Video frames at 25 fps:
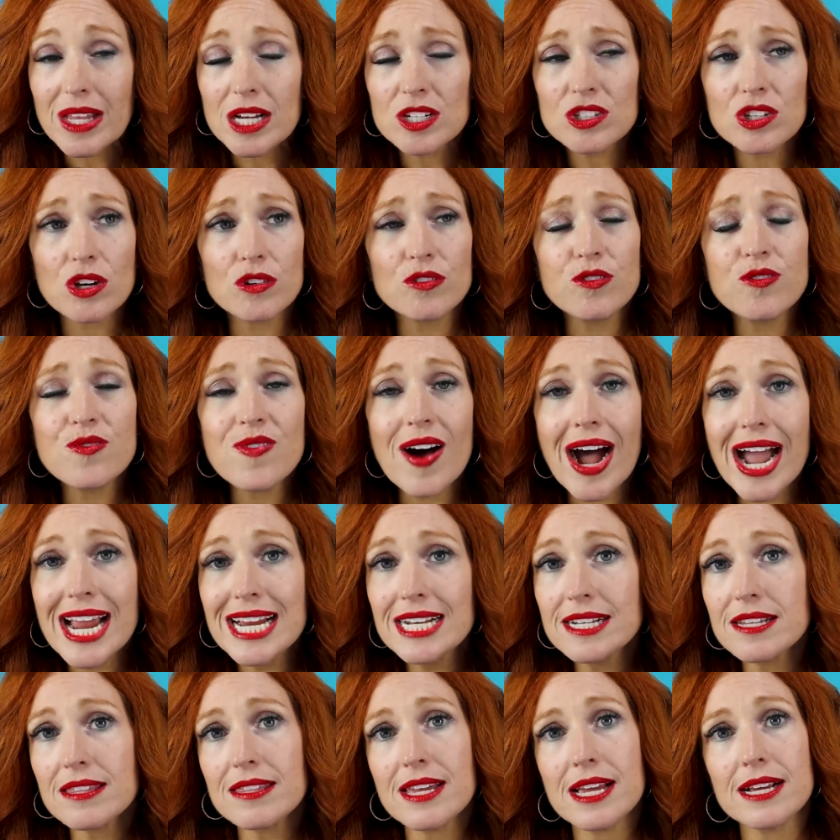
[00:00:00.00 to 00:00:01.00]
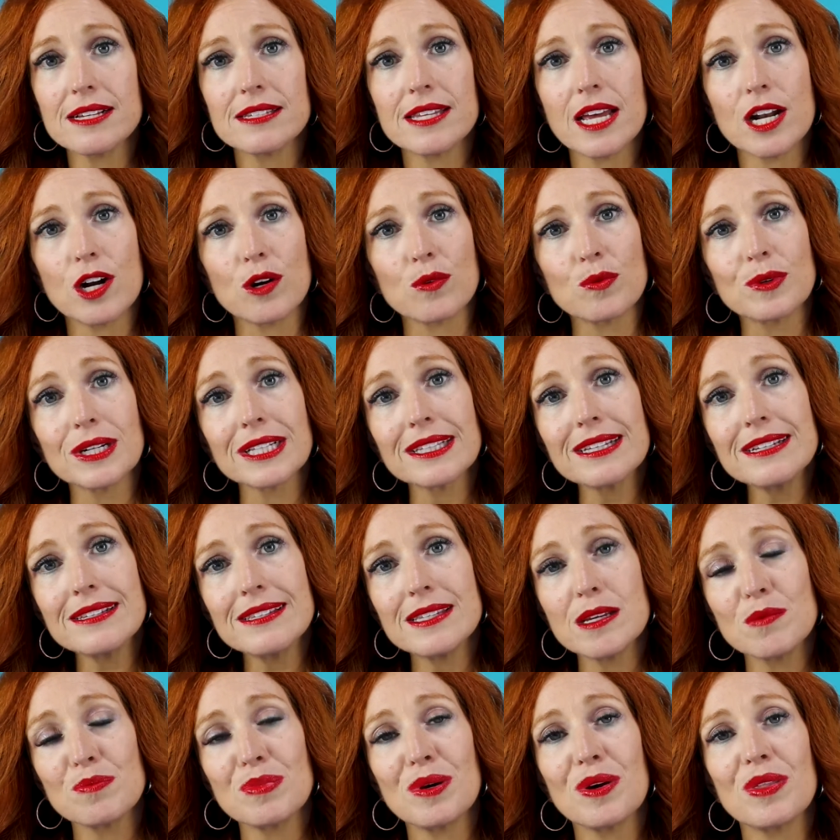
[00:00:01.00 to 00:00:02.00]
So find things that are really
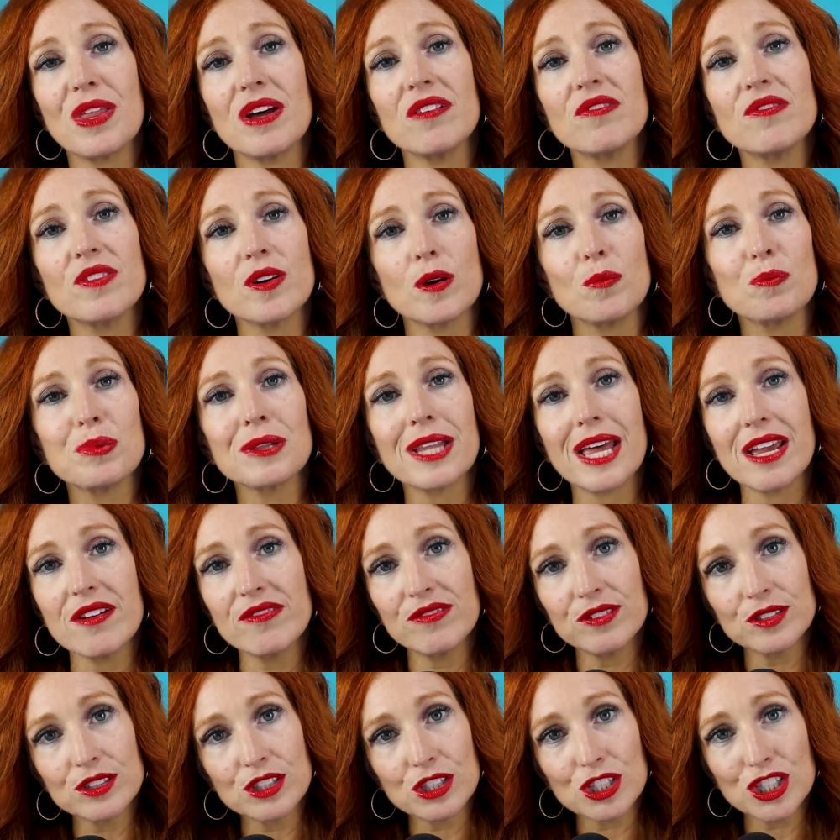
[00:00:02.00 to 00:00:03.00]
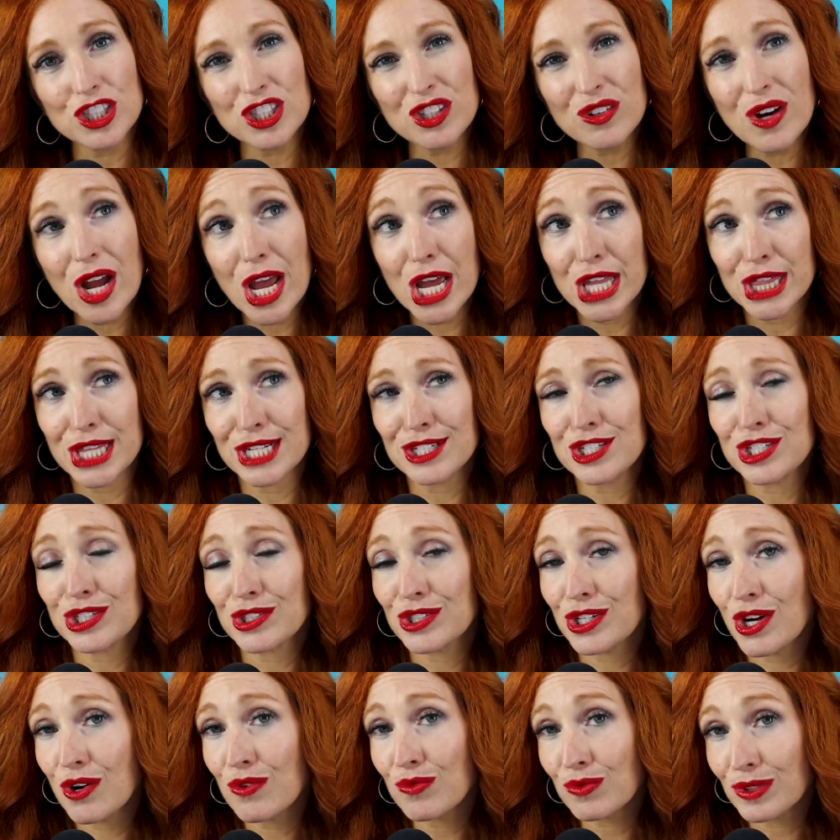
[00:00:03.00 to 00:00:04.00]
simple, that feel playful to you, that
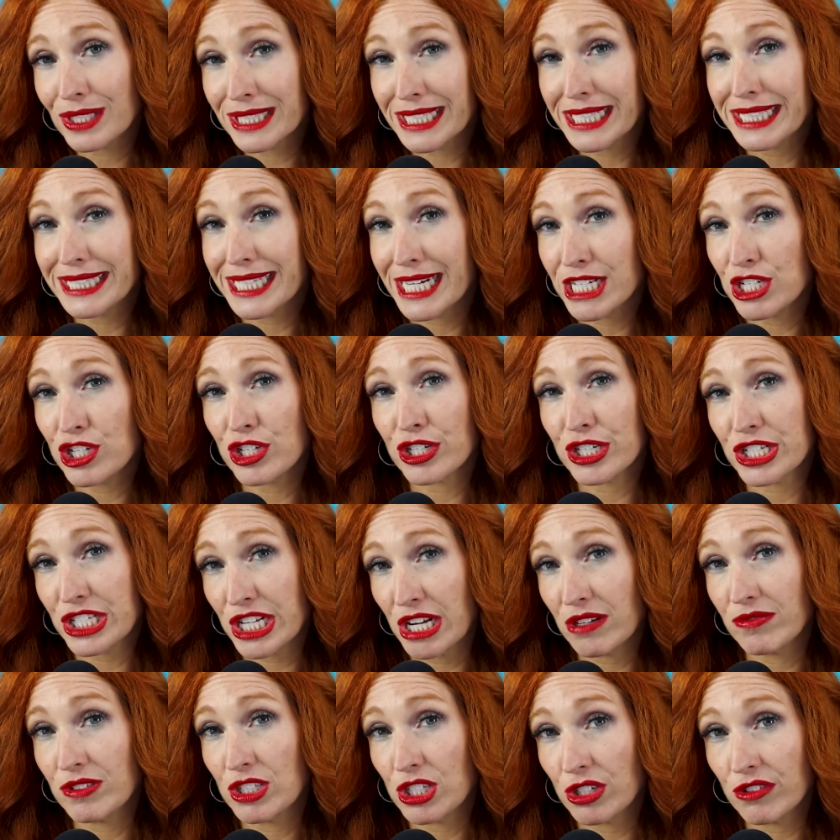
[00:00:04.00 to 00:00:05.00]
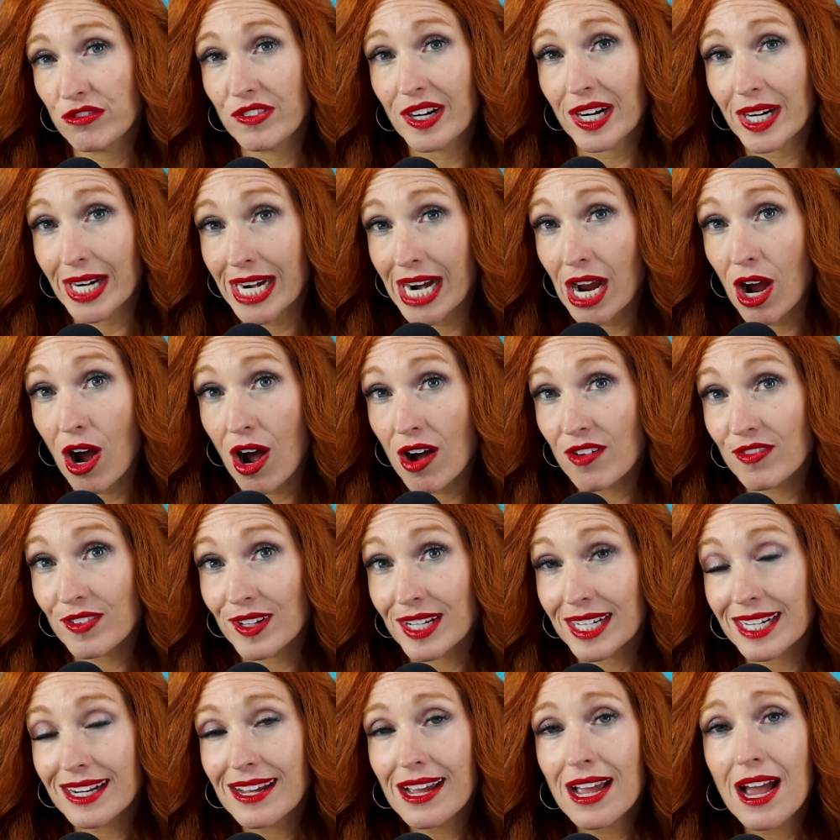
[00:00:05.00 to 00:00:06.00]
you don't really let yourself do very
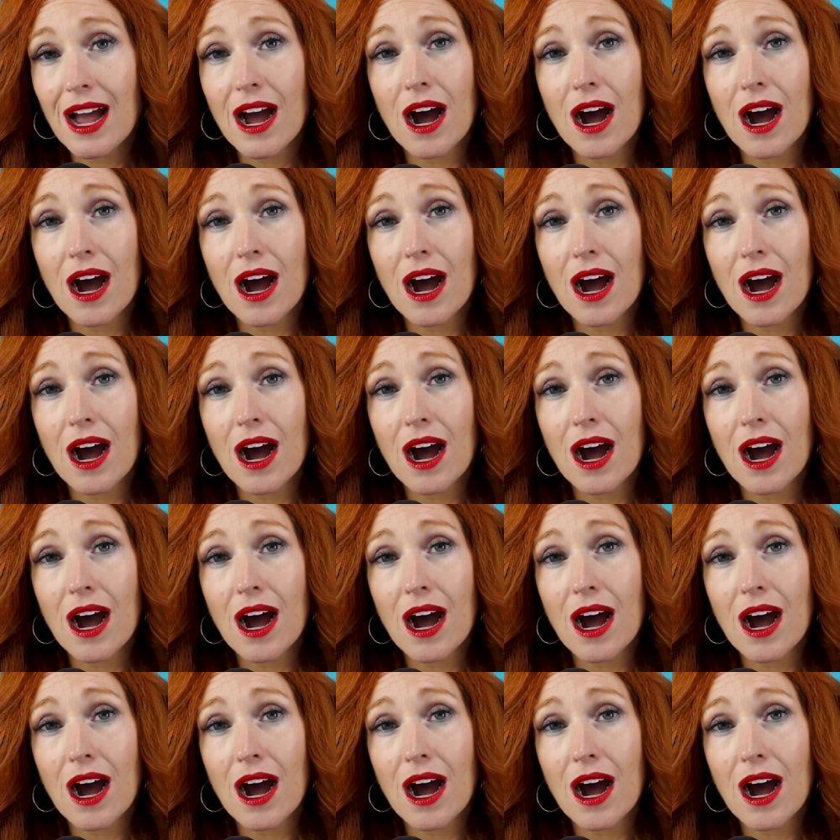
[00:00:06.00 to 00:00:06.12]
often.